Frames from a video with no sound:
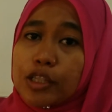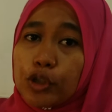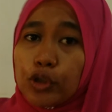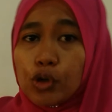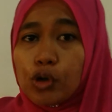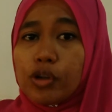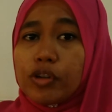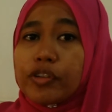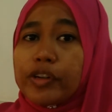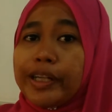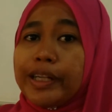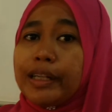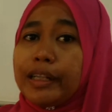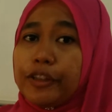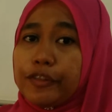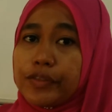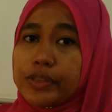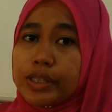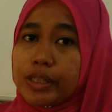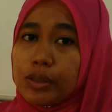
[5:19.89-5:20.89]
no green
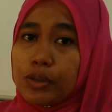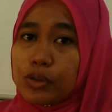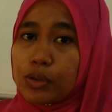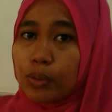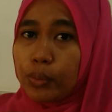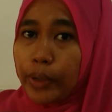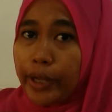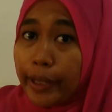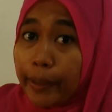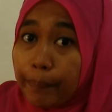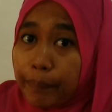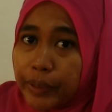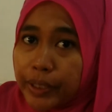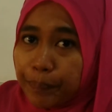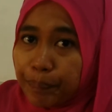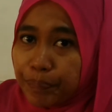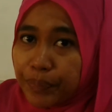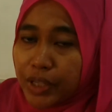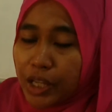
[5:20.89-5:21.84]
leaves. So what happened?